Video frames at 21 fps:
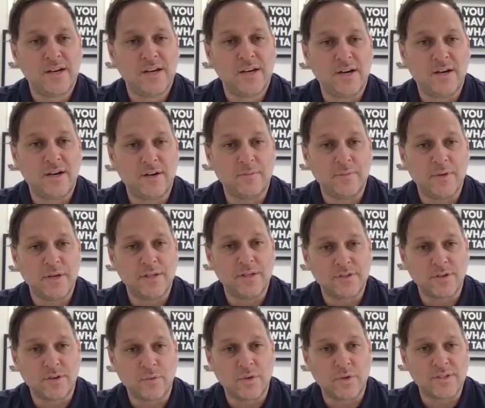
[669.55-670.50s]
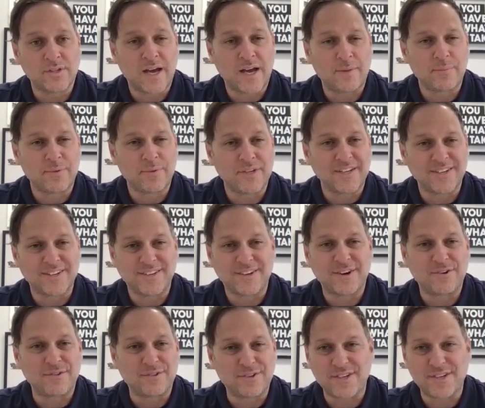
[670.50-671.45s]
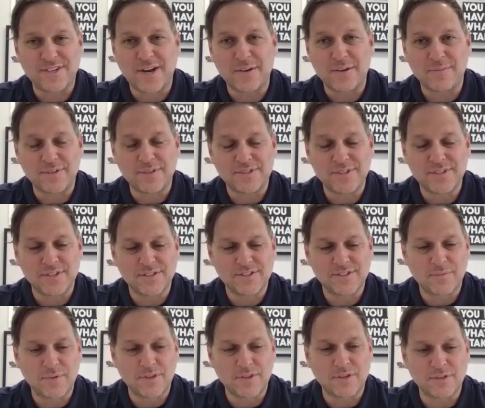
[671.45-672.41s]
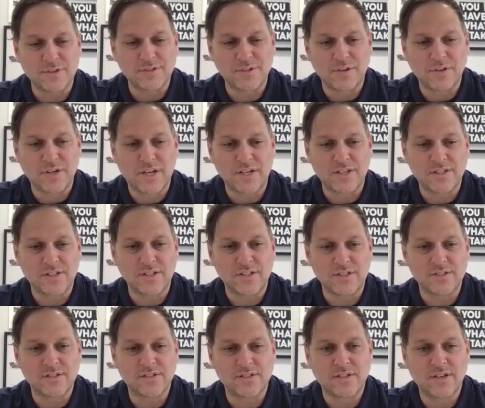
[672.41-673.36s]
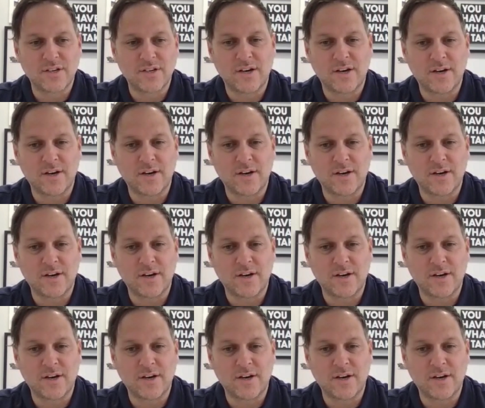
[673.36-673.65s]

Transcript: And so what's happening over time is some of those locations